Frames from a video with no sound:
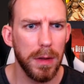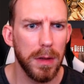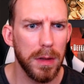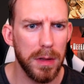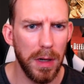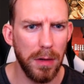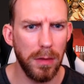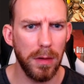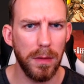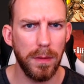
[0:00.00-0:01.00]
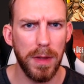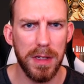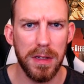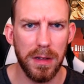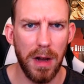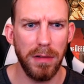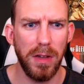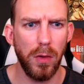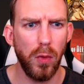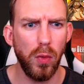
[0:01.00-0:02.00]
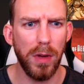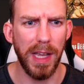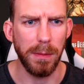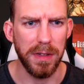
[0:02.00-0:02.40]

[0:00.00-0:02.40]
so this is currently all games, so